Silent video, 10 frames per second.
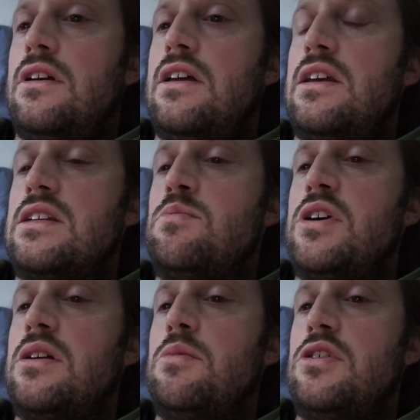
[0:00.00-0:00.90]

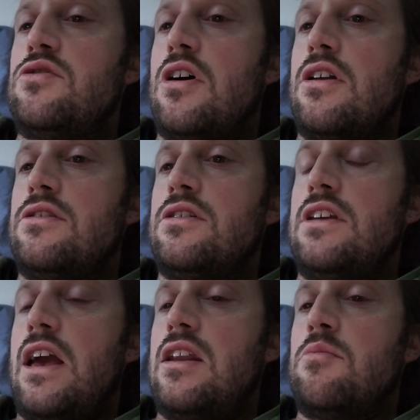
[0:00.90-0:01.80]
inexplicably drawn to
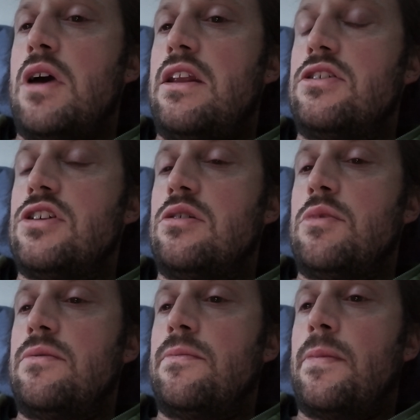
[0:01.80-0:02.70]
the enigmatic gentleman.